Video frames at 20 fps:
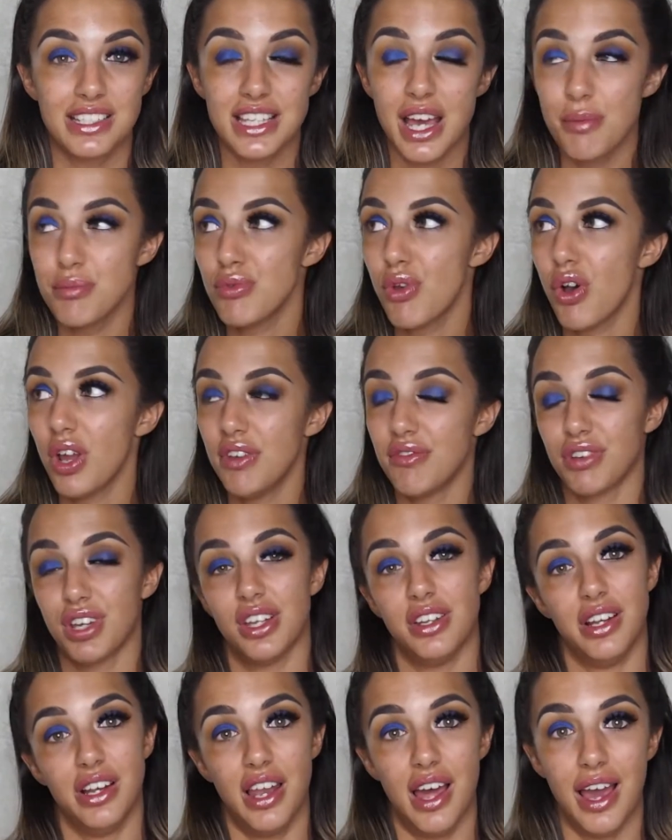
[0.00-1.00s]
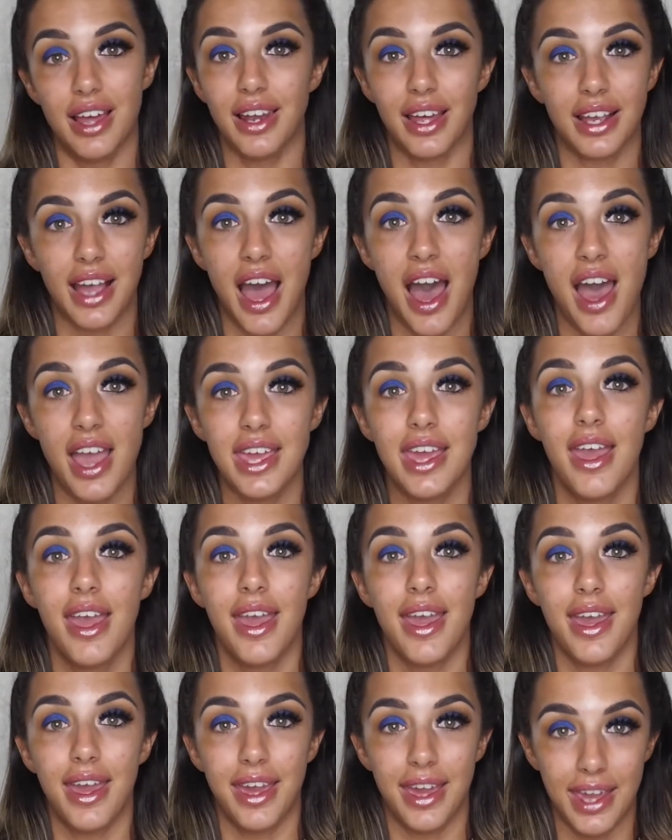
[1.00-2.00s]
I'm not even going to lie, like I
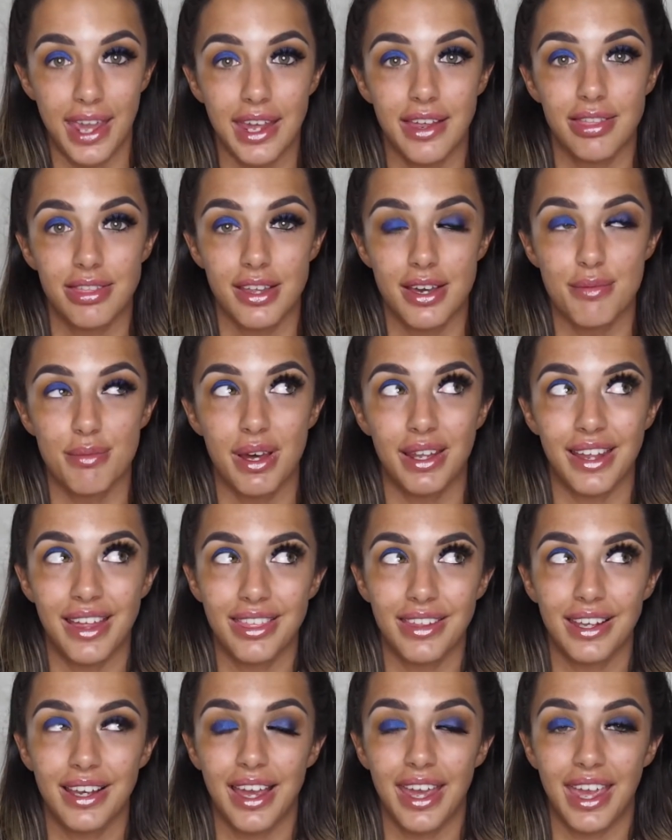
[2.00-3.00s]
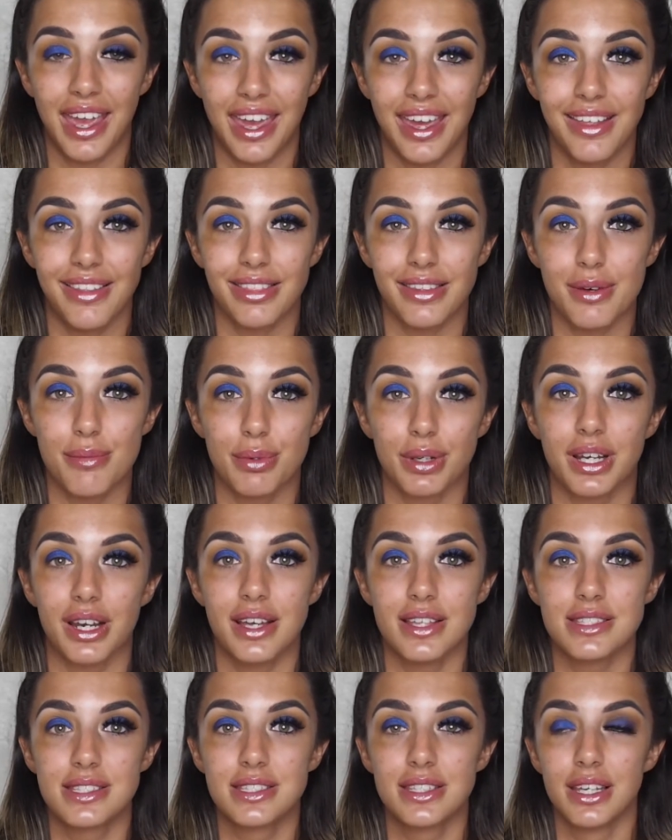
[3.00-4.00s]
hate them, and I think I hate them
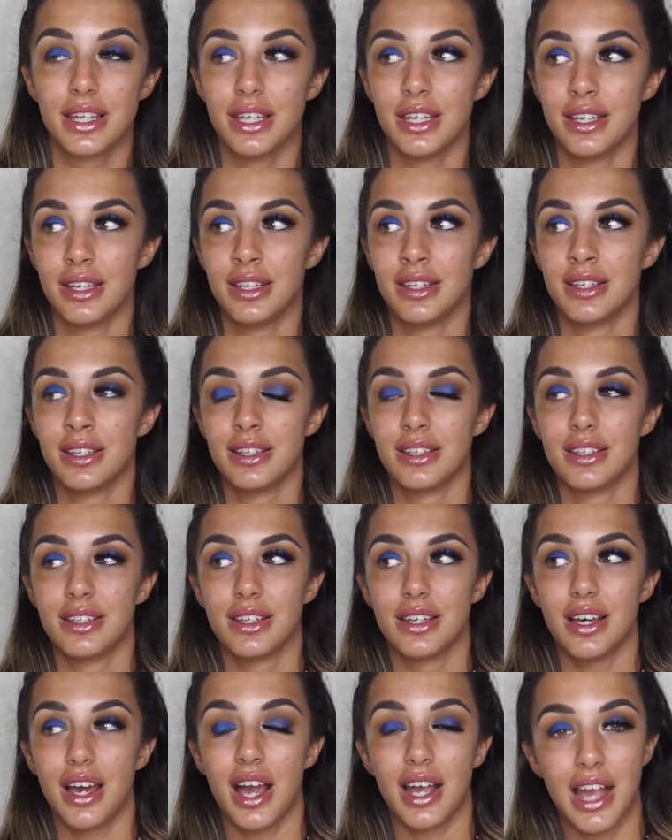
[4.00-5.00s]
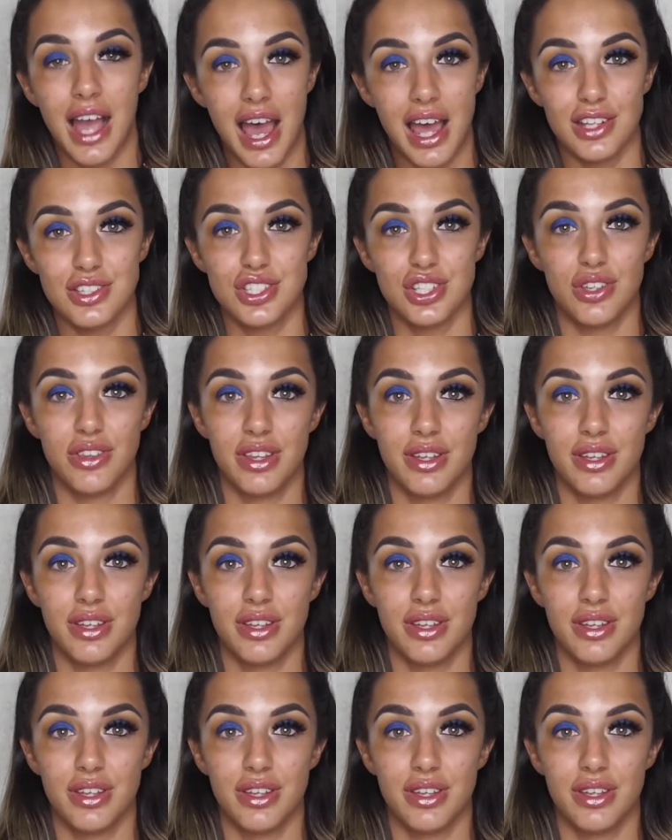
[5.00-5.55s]
because I can't do